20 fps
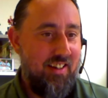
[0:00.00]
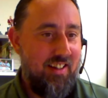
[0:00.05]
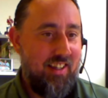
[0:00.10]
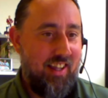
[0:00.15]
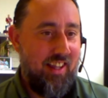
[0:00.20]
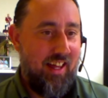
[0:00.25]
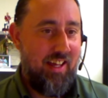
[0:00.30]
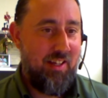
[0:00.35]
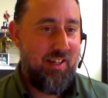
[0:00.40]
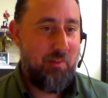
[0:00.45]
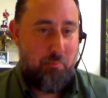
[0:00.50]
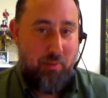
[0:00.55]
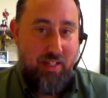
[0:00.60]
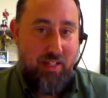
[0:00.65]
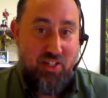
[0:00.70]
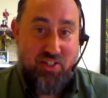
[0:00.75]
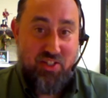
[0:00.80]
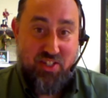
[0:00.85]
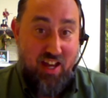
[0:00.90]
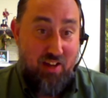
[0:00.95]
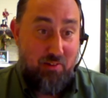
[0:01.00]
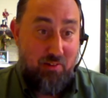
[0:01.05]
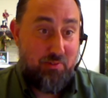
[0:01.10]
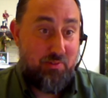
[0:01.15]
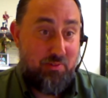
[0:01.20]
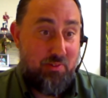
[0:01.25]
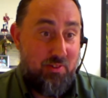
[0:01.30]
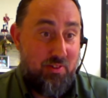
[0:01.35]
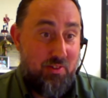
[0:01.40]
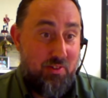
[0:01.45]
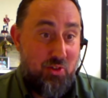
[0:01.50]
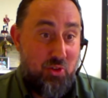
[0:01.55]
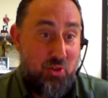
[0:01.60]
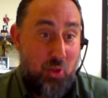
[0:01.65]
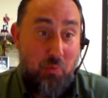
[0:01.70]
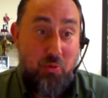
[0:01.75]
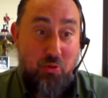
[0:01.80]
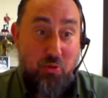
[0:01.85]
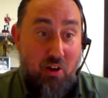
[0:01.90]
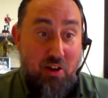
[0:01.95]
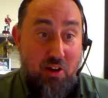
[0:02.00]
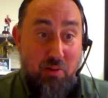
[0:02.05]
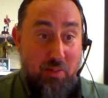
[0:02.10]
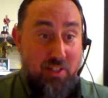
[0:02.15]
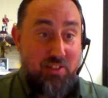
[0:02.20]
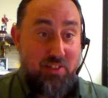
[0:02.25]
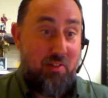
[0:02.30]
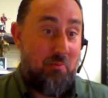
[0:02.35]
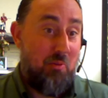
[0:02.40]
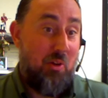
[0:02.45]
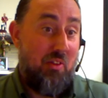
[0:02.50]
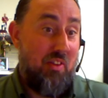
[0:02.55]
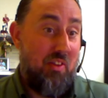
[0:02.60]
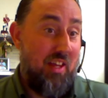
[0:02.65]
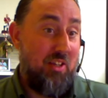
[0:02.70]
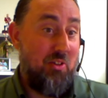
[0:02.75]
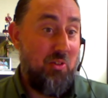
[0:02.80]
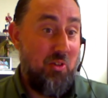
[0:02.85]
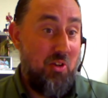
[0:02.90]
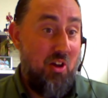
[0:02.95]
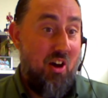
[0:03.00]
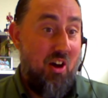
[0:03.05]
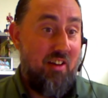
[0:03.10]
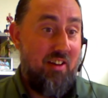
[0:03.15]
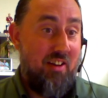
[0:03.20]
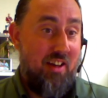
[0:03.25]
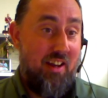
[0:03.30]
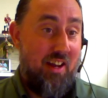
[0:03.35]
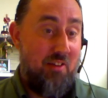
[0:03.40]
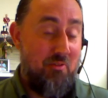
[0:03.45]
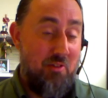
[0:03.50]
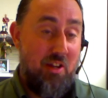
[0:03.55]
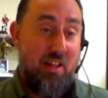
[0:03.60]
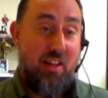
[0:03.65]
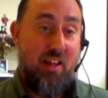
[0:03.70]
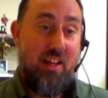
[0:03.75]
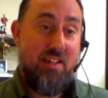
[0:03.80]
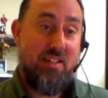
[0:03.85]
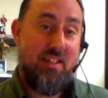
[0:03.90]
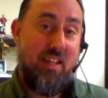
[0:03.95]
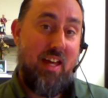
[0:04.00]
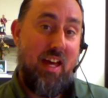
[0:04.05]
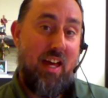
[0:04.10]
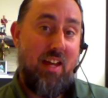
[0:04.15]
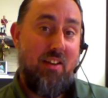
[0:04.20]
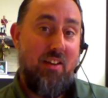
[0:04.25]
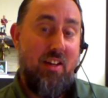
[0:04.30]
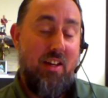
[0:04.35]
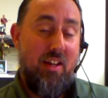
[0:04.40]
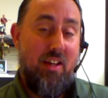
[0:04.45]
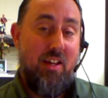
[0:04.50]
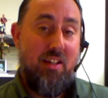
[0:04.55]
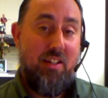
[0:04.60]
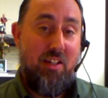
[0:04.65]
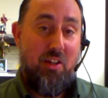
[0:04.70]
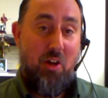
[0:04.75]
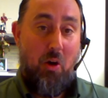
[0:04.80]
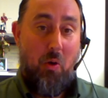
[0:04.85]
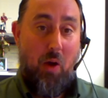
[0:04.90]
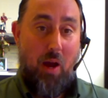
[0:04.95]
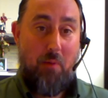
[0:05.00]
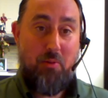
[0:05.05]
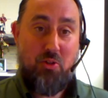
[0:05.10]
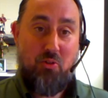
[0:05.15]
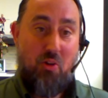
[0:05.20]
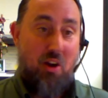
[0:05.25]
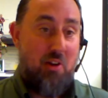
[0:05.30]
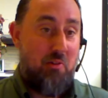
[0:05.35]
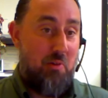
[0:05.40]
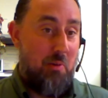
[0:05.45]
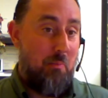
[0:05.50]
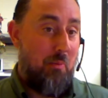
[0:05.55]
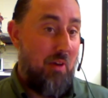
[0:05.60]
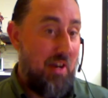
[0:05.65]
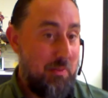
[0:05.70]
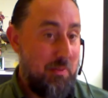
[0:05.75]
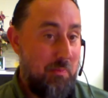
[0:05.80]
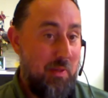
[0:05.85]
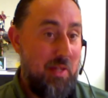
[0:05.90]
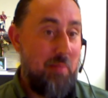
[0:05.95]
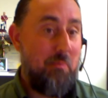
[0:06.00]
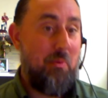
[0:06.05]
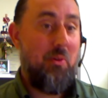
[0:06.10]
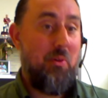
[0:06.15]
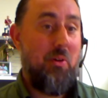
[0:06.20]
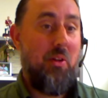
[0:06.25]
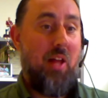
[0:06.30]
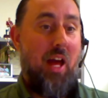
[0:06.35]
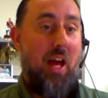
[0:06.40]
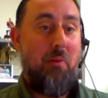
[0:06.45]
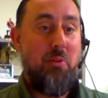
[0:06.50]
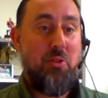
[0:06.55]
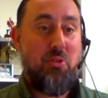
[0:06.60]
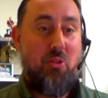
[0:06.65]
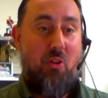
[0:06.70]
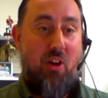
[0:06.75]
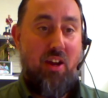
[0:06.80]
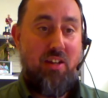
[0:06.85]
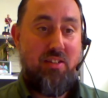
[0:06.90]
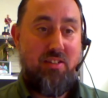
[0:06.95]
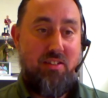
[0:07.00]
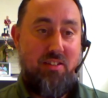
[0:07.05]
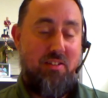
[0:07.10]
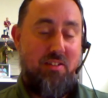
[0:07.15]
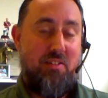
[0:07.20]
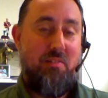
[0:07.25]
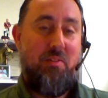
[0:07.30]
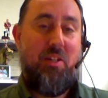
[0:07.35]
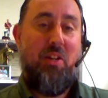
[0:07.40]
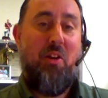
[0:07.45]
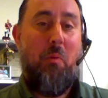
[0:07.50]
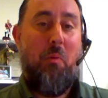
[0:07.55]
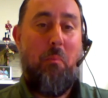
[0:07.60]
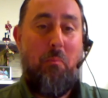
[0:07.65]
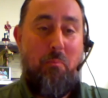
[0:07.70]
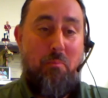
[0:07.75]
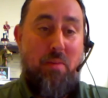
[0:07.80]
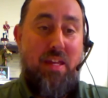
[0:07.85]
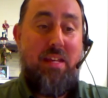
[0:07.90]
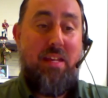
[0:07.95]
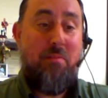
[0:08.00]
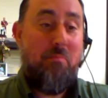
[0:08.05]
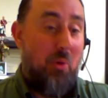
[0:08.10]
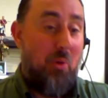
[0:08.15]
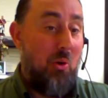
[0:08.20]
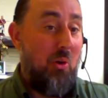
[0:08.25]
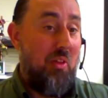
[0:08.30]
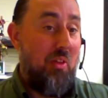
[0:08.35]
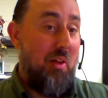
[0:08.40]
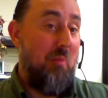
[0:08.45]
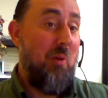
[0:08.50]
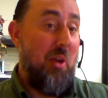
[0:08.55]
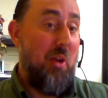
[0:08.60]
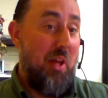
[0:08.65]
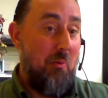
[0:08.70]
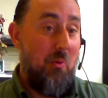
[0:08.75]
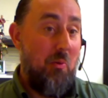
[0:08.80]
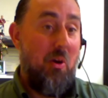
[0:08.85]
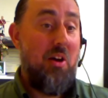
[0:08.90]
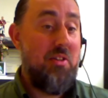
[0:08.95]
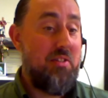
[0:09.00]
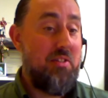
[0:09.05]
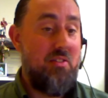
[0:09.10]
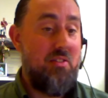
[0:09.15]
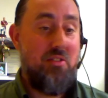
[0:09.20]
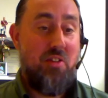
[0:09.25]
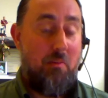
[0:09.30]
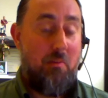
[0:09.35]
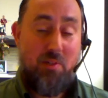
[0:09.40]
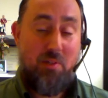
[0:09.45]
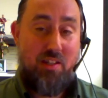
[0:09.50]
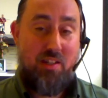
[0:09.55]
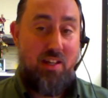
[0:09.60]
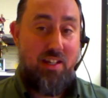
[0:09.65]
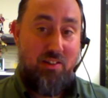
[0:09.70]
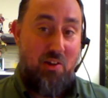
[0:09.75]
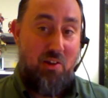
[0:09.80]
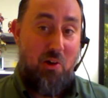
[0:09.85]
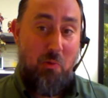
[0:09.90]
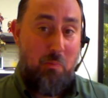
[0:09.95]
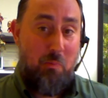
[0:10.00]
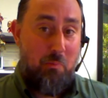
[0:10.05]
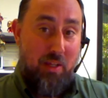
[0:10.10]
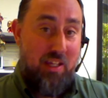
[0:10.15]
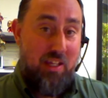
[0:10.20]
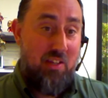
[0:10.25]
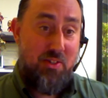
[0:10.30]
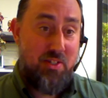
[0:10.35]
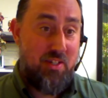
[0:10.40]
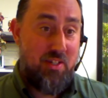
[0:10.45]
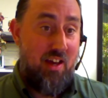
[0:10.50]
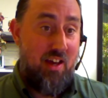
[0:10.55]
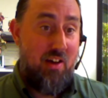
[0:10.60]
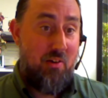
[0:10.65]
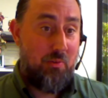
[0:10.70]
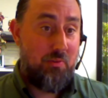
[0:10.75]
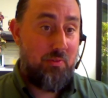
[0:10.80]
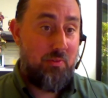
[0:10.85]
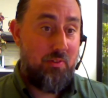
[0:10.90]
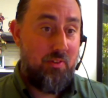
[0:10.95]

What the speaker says: Like, be yourself. Don't try to be someone that you're not. And I realized that, I was trying to impress people. I was trying to, be more than what I was. And John was like, no, be yourself.